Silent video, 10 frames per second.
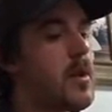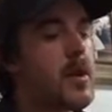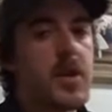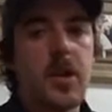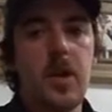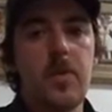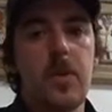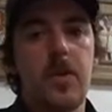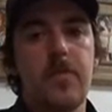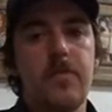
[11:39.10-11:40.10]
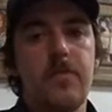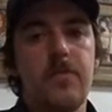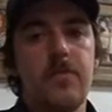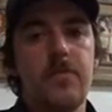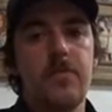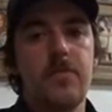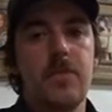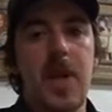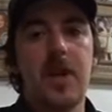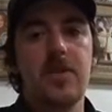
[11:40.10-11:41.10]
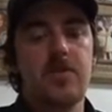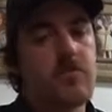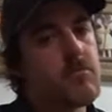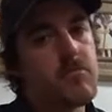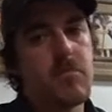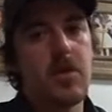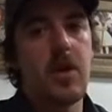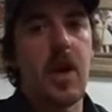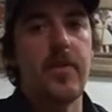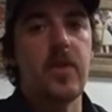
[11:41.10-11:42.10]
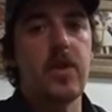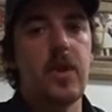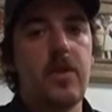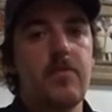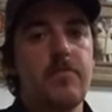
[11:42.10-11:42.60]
and get out there. Thanks. Have a great day.